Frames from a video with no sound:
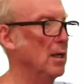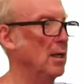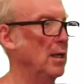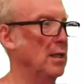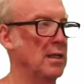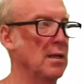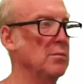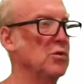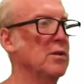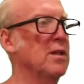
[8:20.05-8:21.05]
it
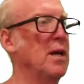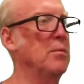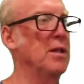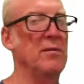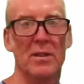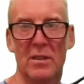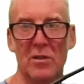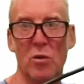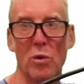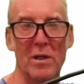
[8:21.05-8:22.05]
comes with I believe it's a
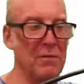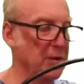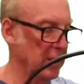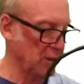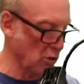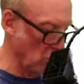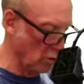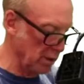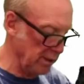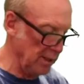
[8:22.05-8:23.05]
20-foot
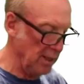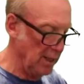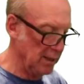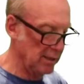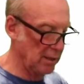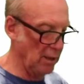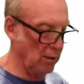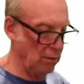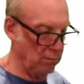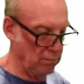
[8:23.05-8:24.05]
cord,
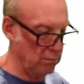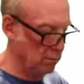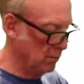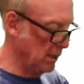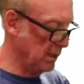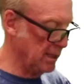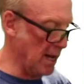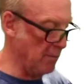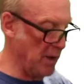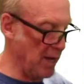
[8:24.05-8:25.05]
so
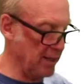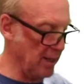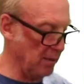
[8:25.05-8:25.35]
not bad.